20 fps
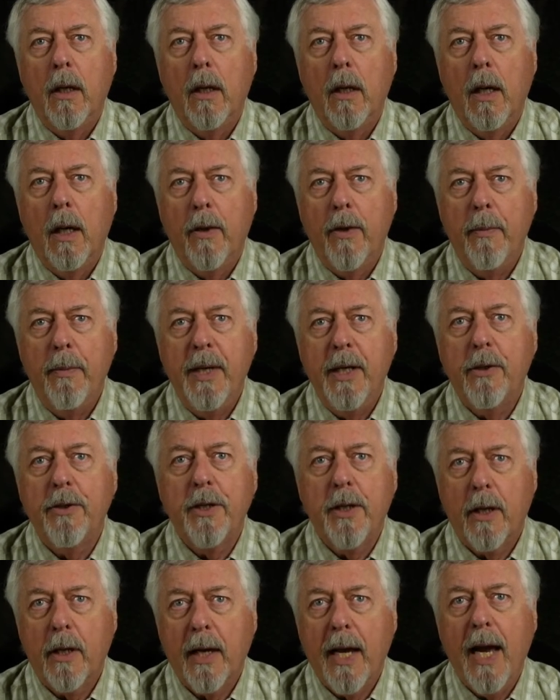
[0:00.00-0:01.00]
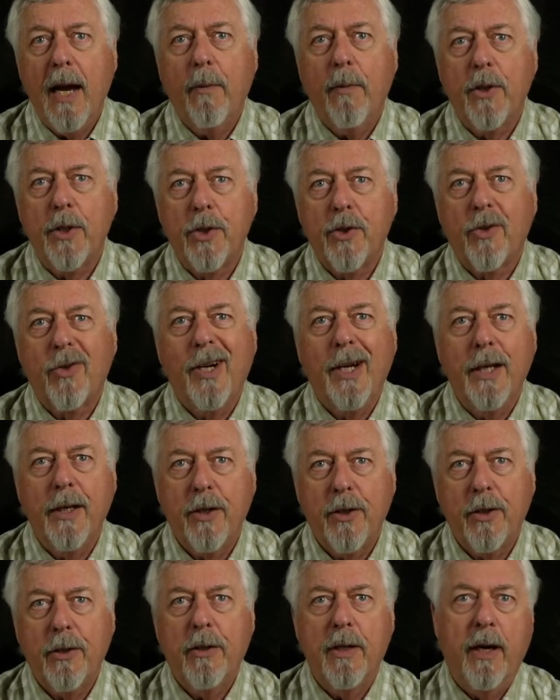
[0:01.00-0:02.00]
the meters in our cameras try to
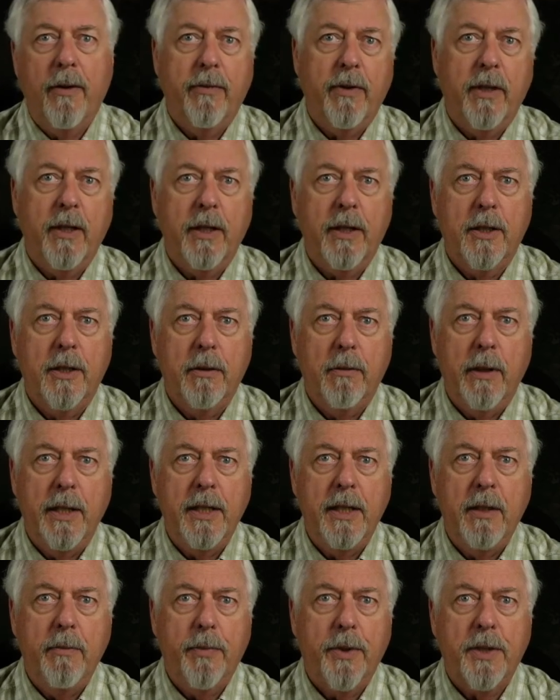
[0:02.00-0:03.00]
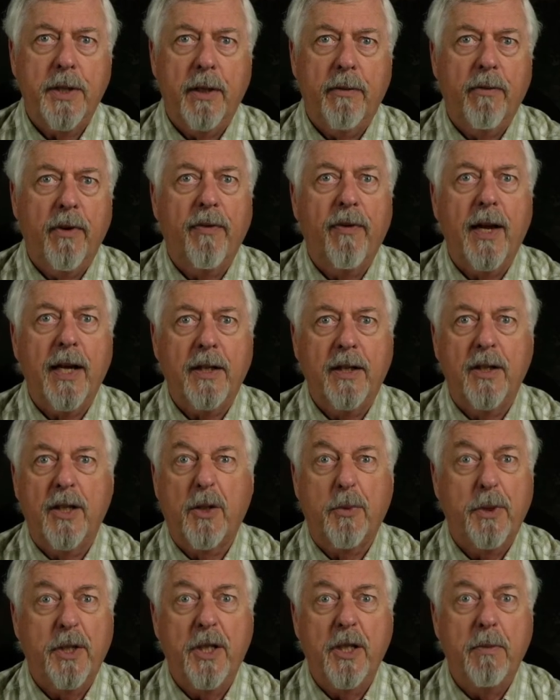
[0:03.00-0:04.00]
turn everything to 18%
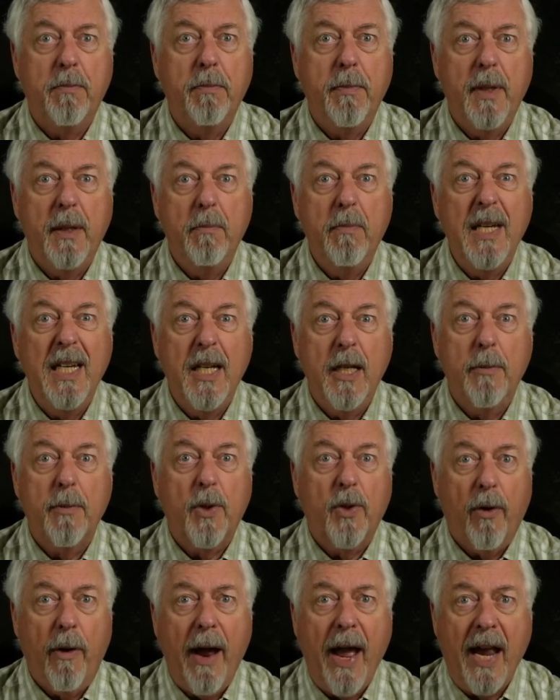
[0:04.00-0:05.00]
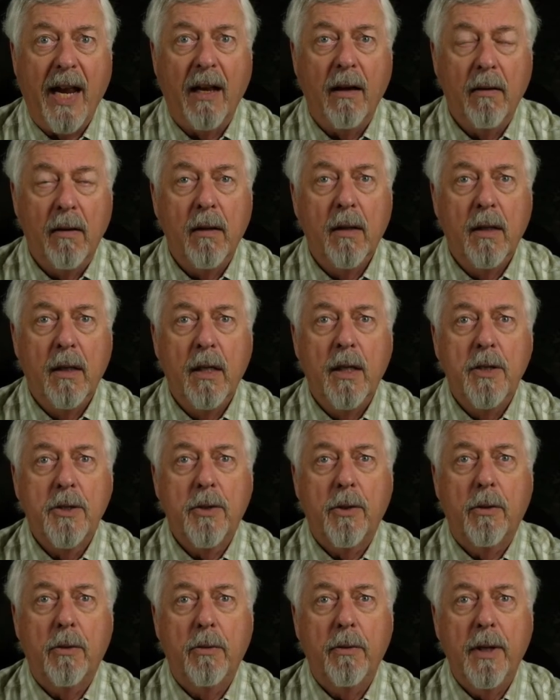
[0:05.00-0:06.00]
reflectance, which is medium gray.
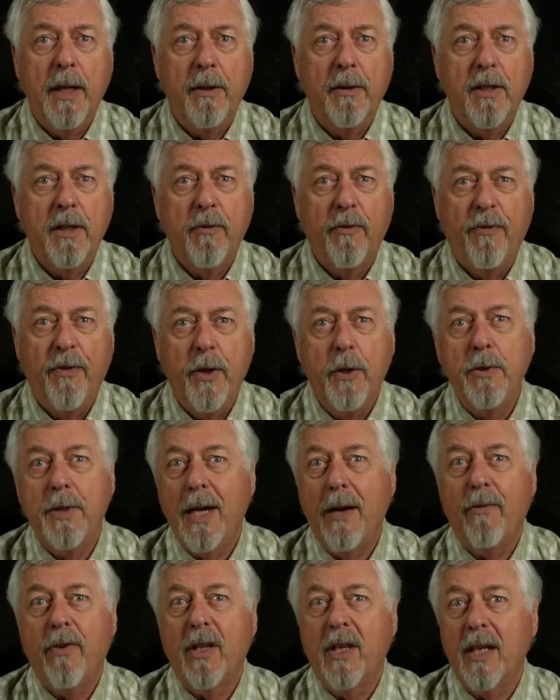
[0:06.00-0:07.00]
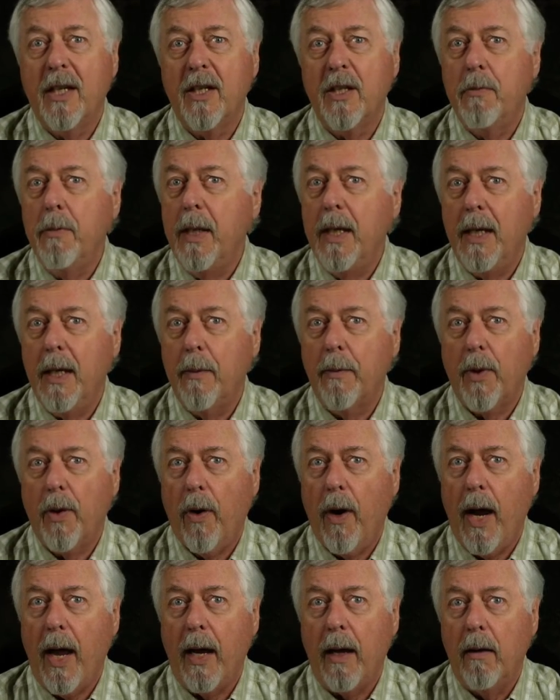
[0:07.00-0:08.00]
So it views everything as medium
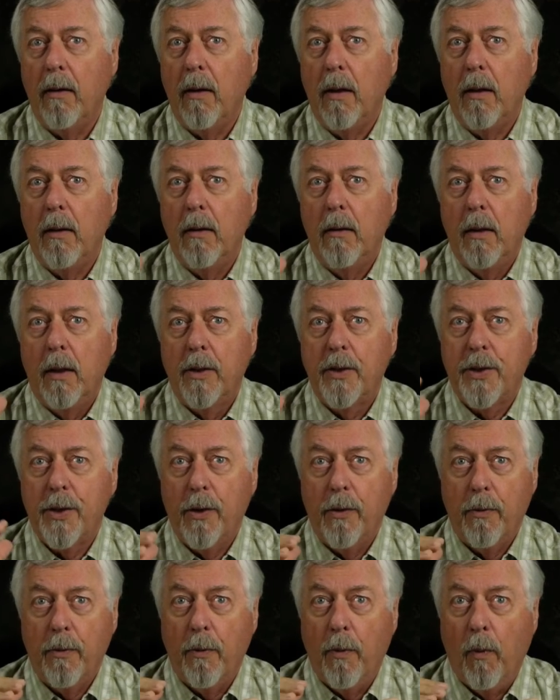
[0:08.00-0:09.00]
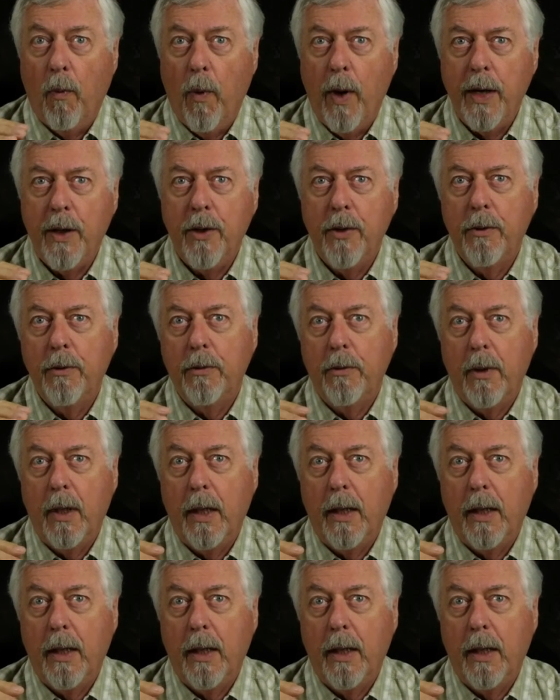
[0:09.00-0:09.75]
gray. So when you